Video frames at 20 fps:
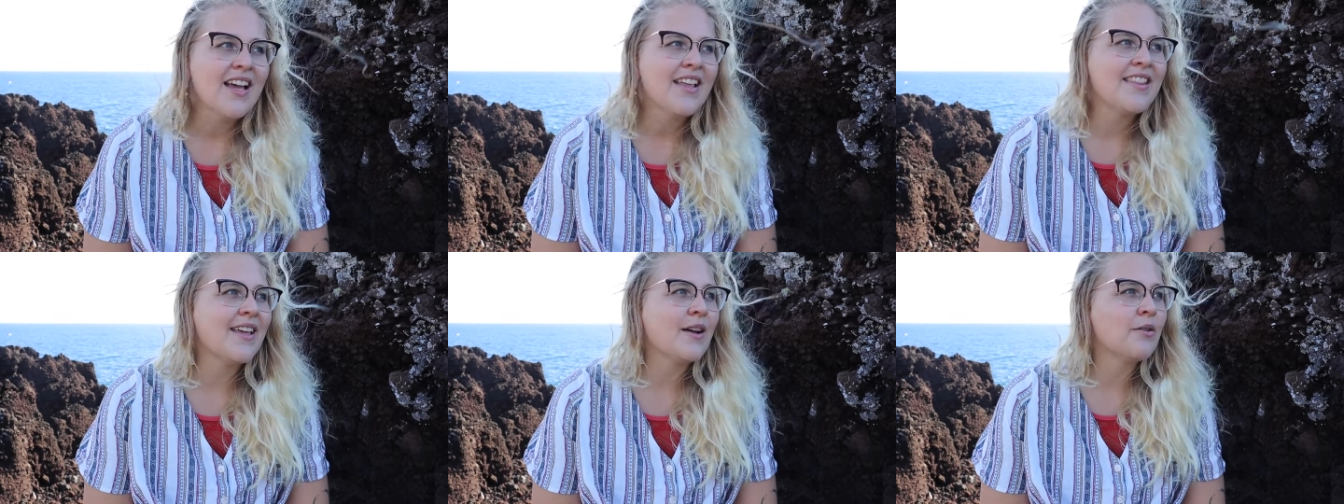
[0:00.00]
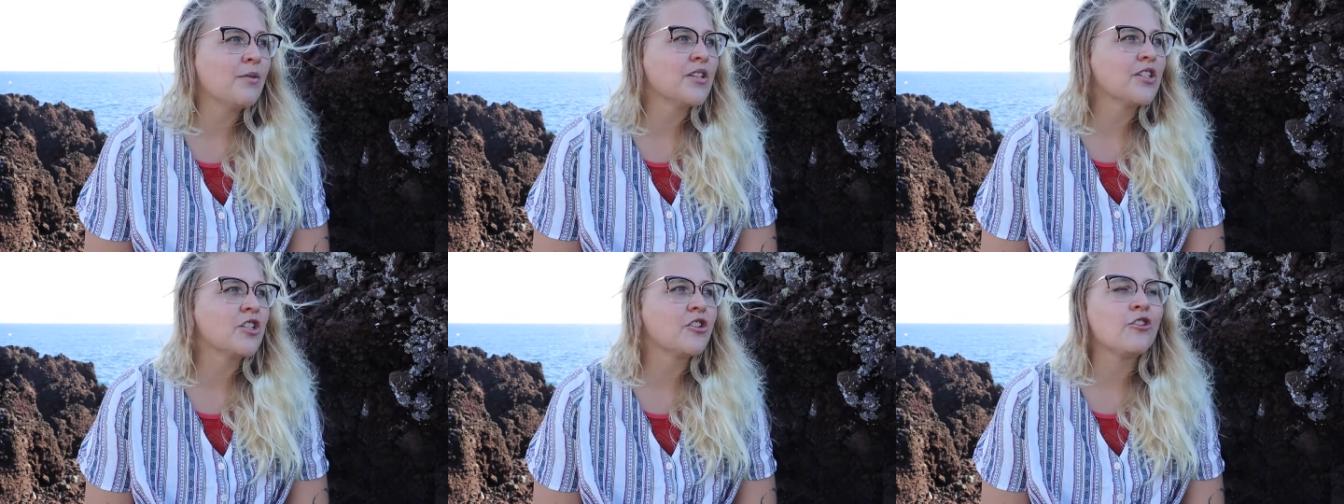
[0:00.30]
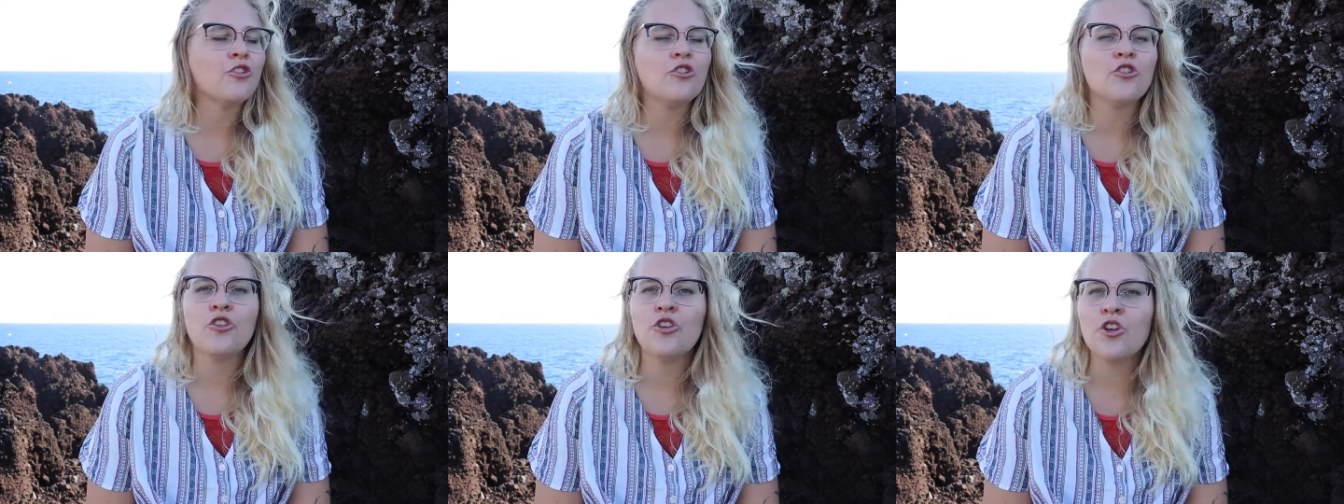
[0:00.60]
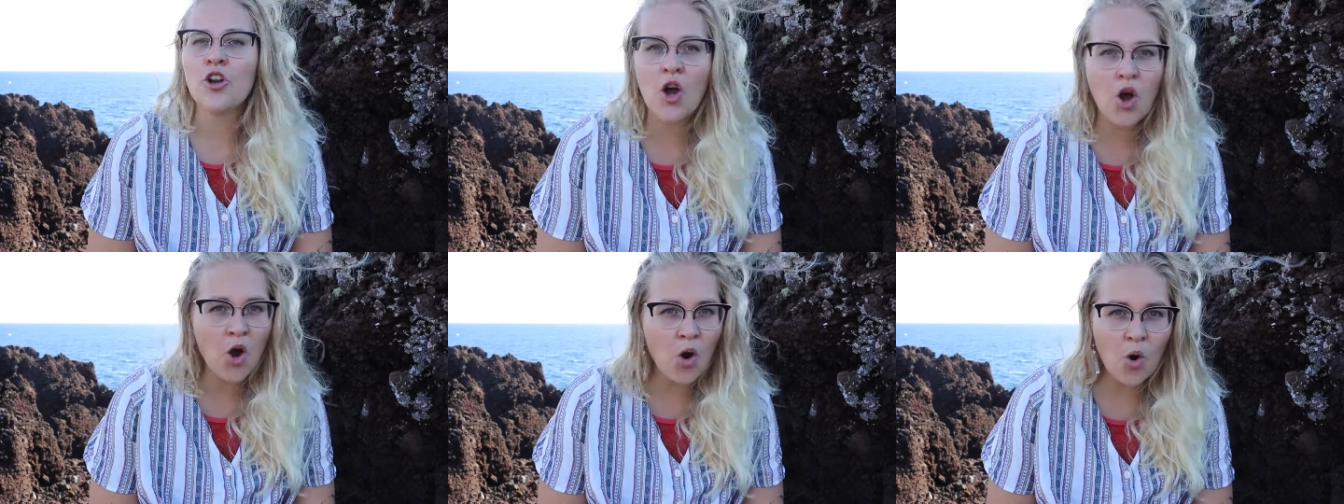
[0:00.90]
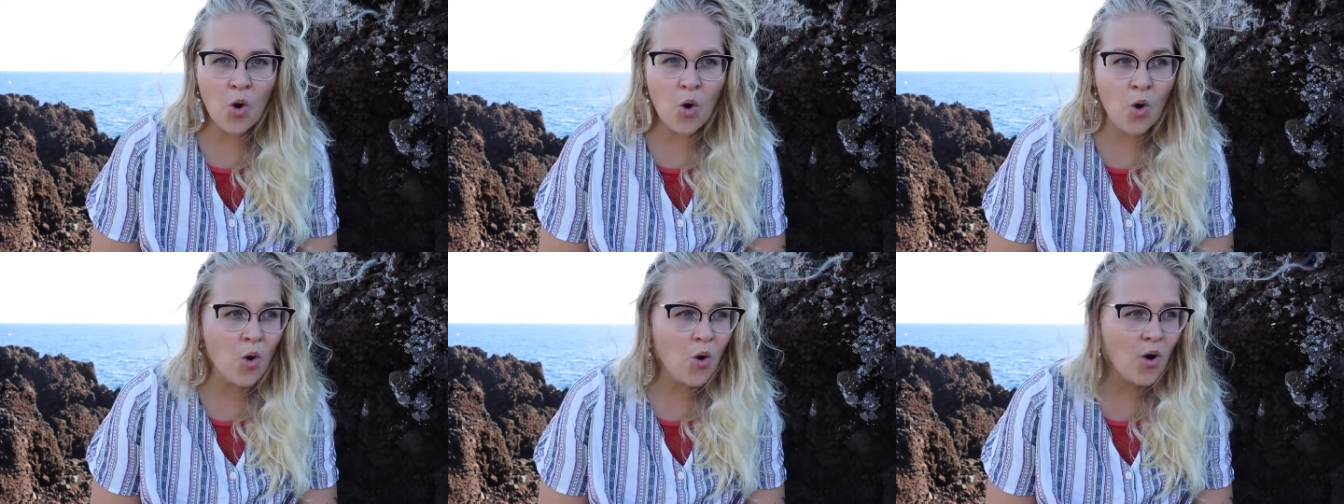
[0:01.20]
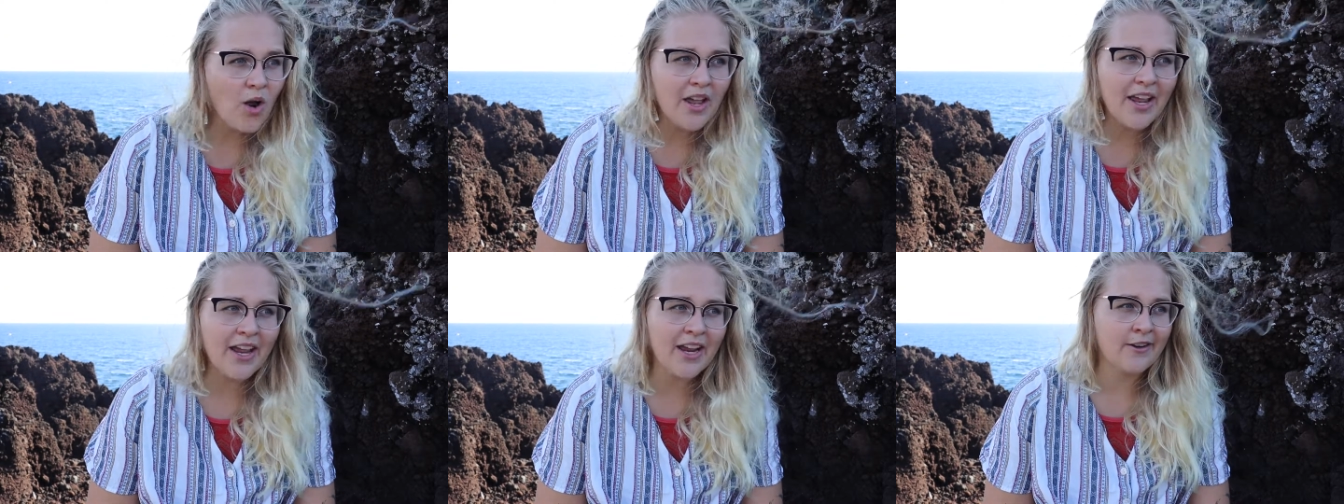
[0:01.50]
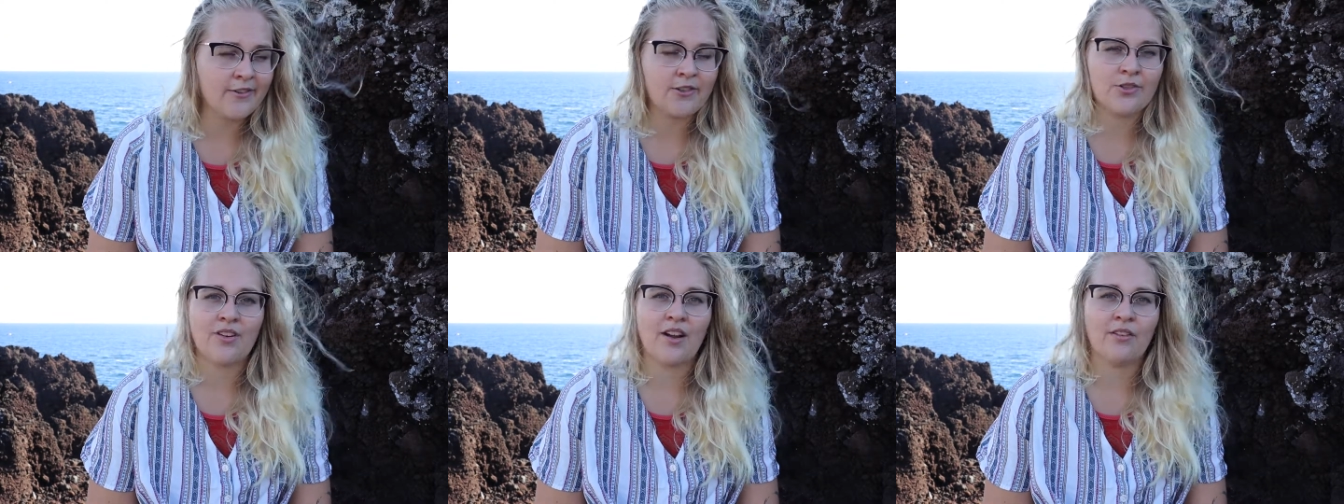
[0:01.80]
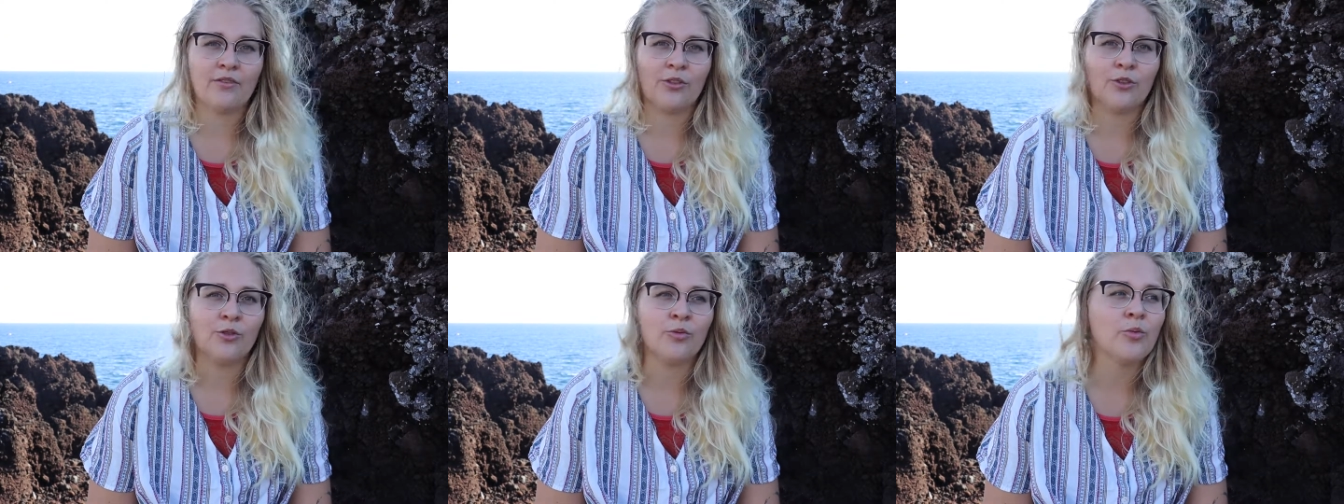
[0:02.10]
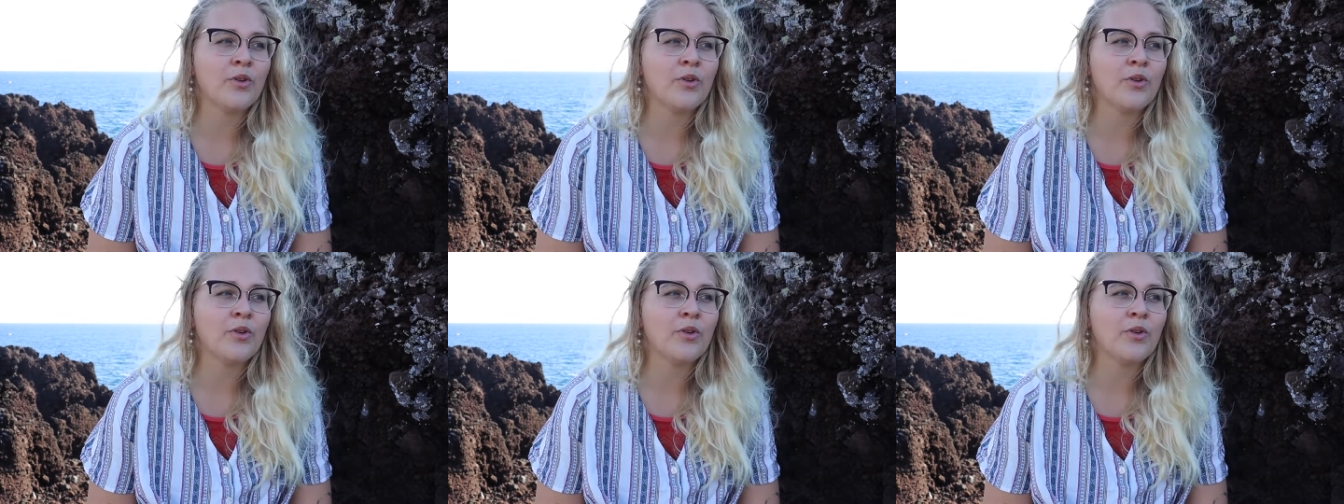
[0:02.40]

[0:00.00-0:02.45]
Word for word: There was no air travel.